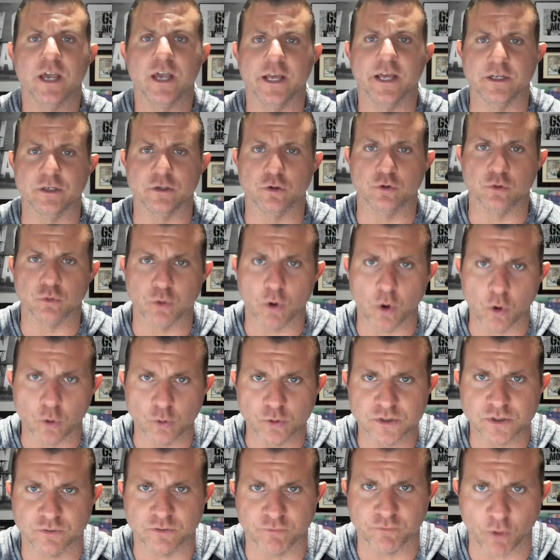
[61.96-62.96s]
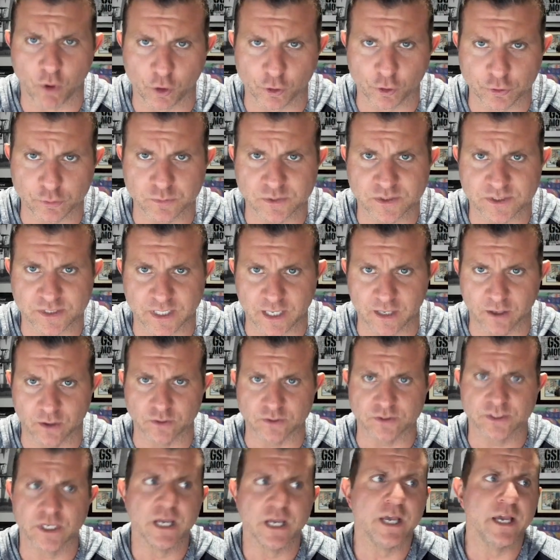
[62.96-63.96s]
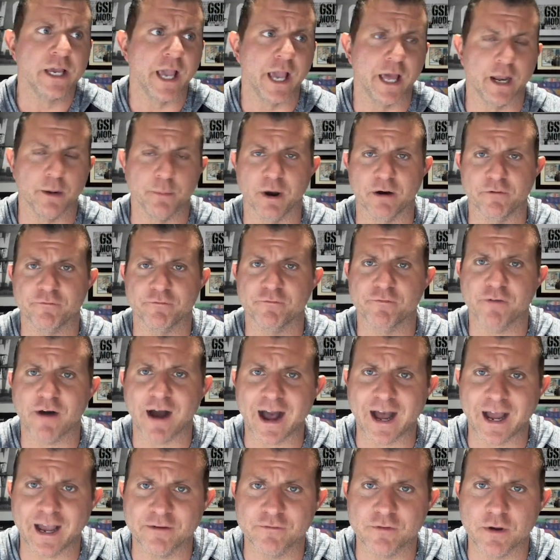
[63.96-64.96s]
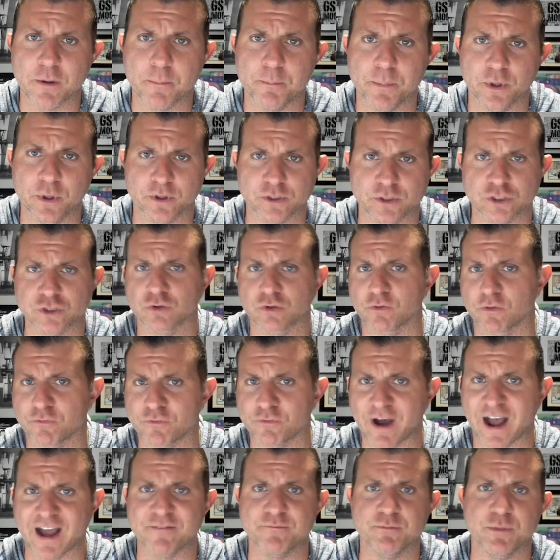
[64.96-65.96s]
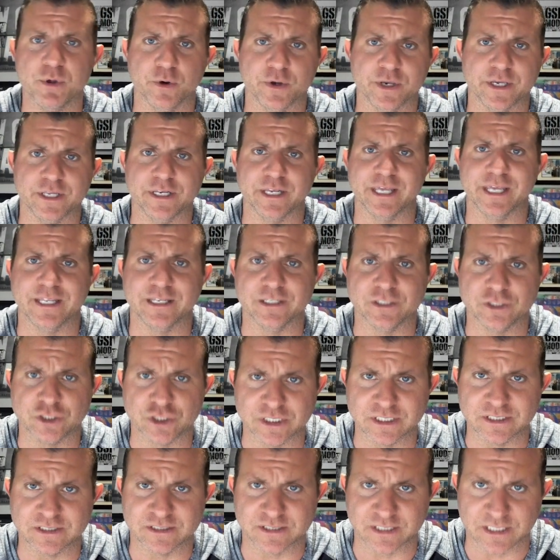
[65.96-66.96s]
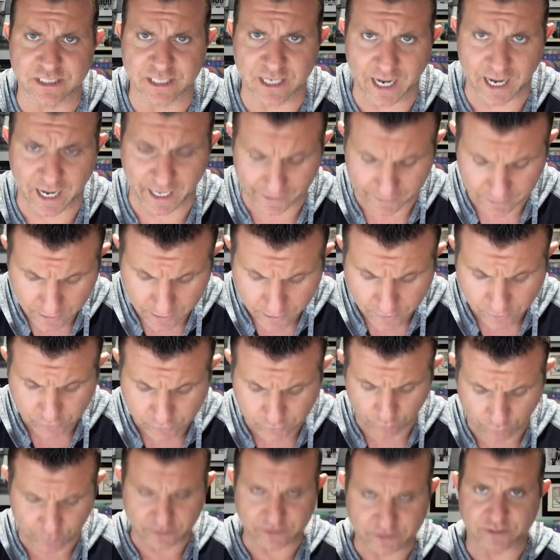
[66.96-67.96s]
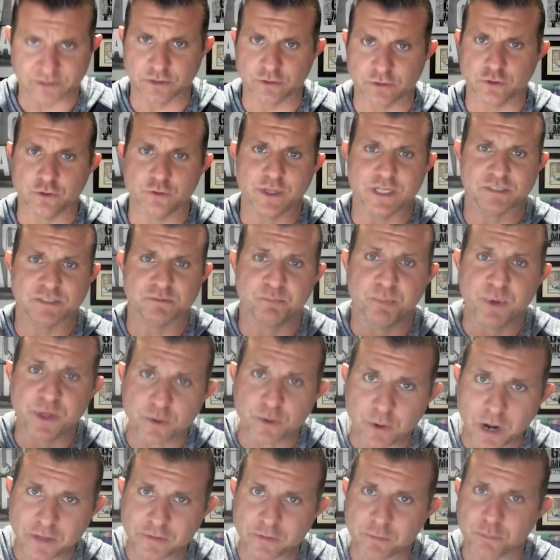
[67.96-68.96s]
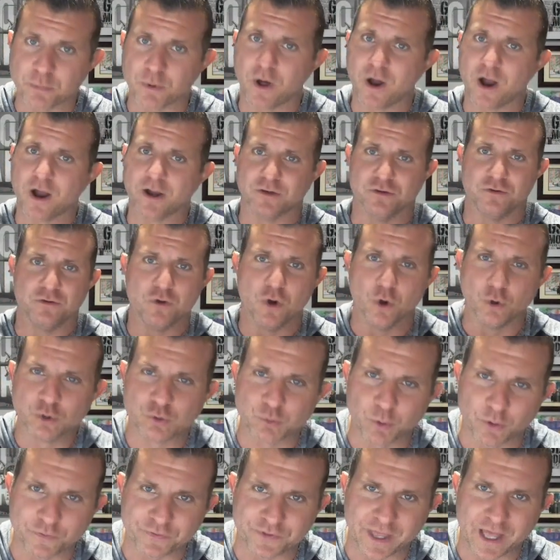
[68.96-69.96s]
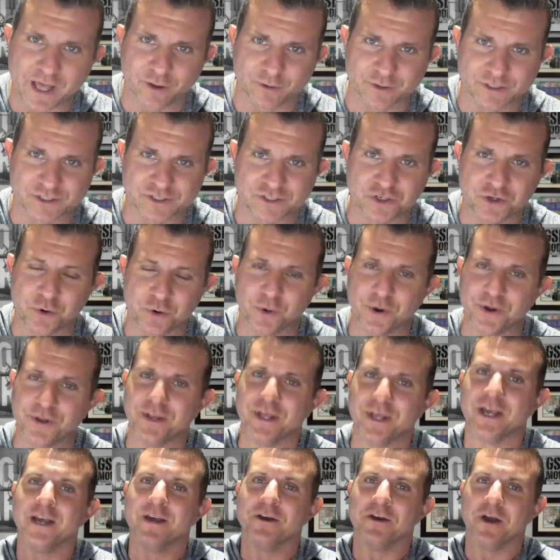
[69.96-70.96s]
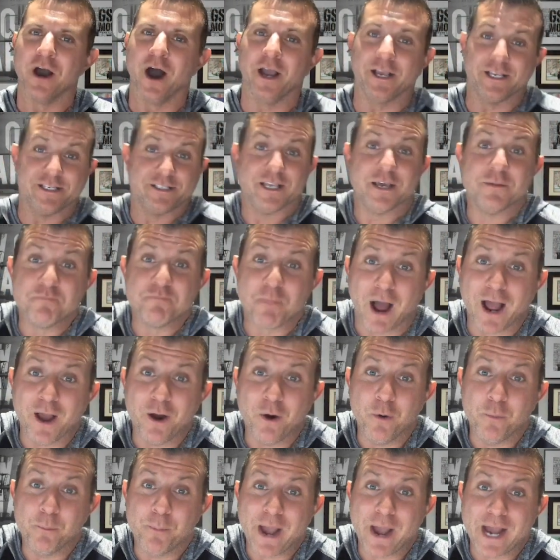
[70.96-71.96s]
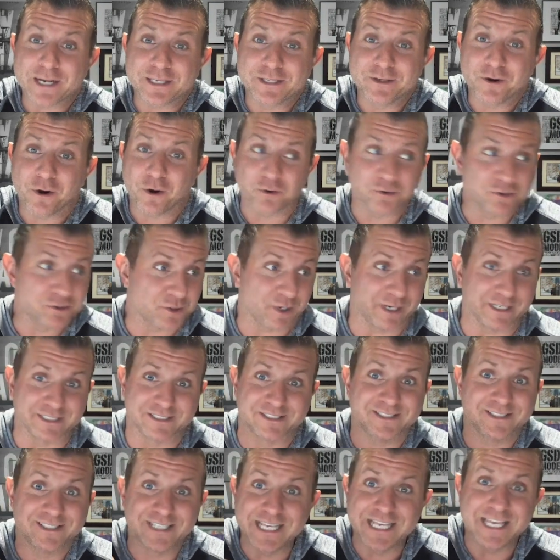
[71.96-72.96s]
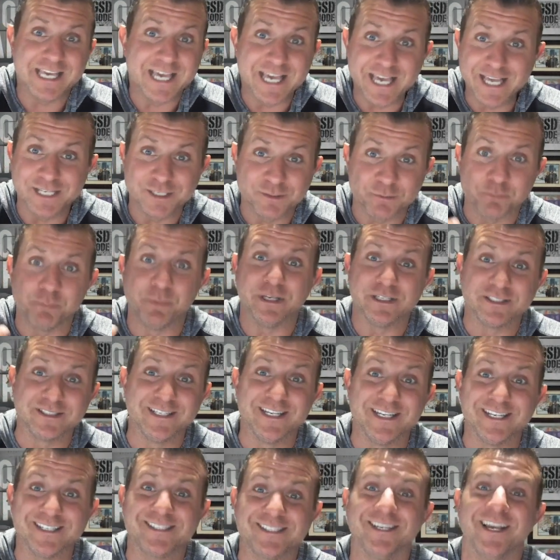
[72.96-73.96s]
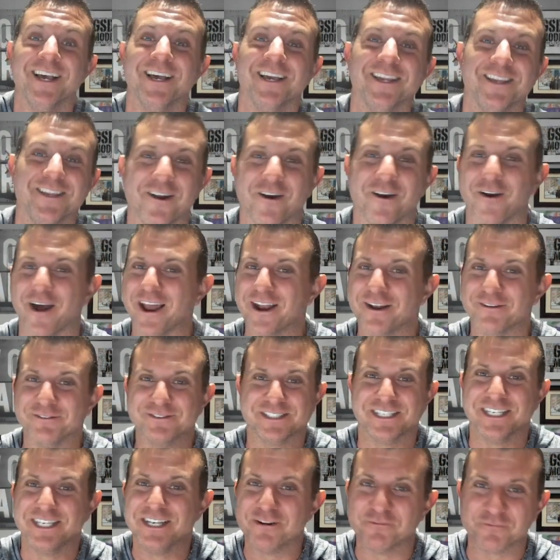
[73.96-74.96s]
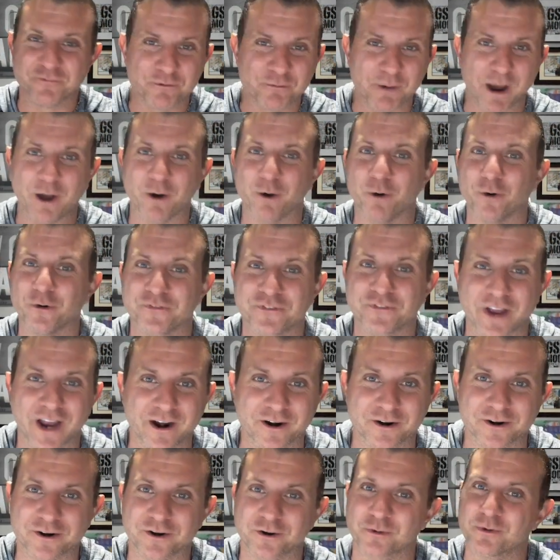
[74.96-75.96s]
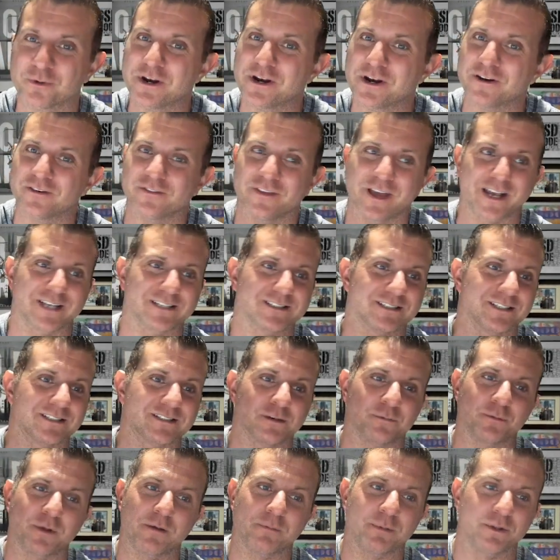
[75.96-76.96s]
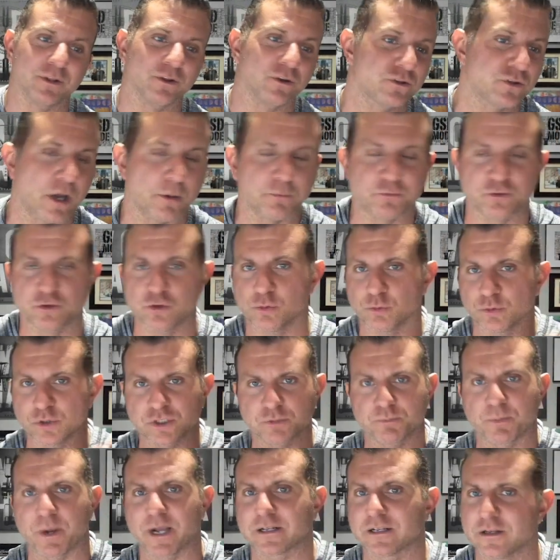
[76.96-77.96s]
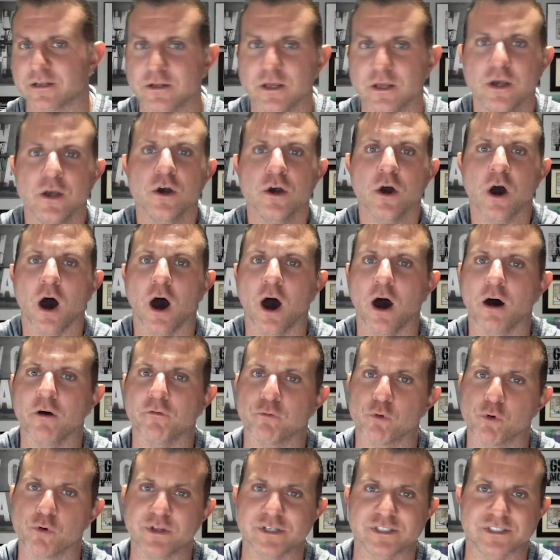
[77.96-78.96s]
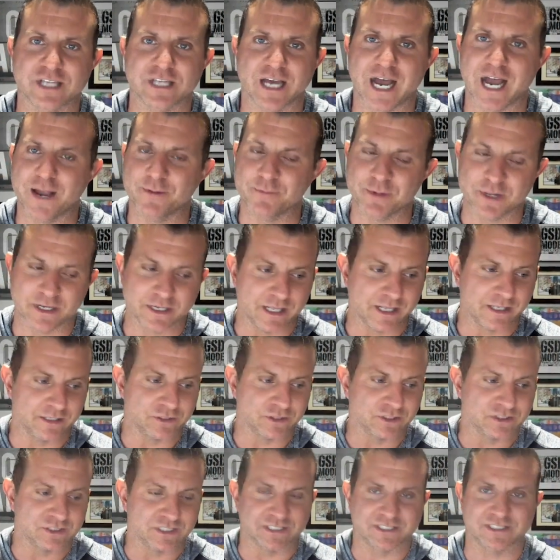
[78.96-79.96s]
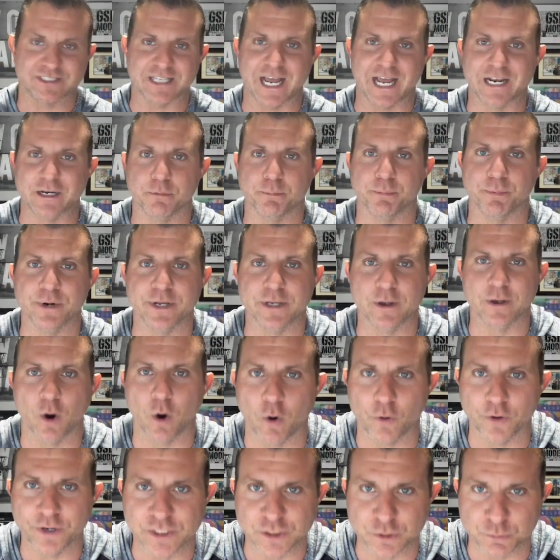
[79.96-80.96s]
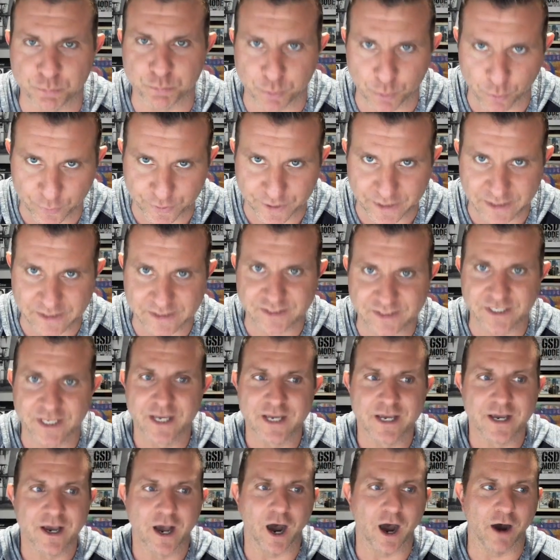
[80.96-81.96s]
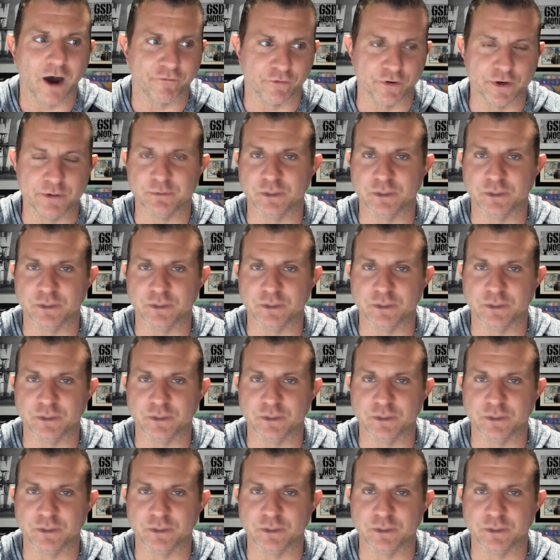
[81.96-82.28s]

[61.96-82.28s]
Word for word: in gross volume sales and about five million, just over five million in G C I. So this is a dude that's been around the block, knows what the hell he's doing. Uh, he's in my own backyard, so I see his business, you know, right? I've seen it for my whole entire career. And like I said, somebody I've been looked up to and respected uh, for this time, and, and just excited to bring all his brilliance uh, for